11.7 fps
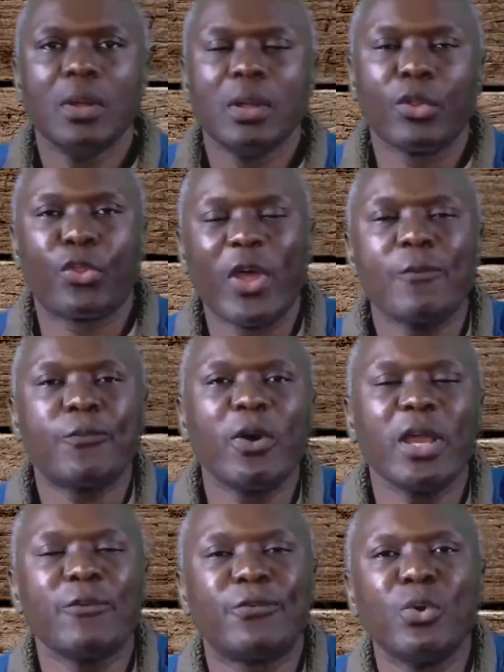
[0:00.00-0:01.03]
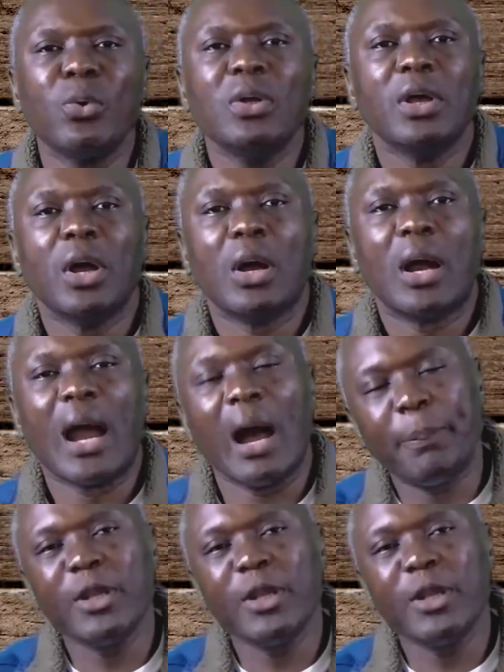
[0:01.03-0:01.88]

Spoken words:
Therefore, if you happen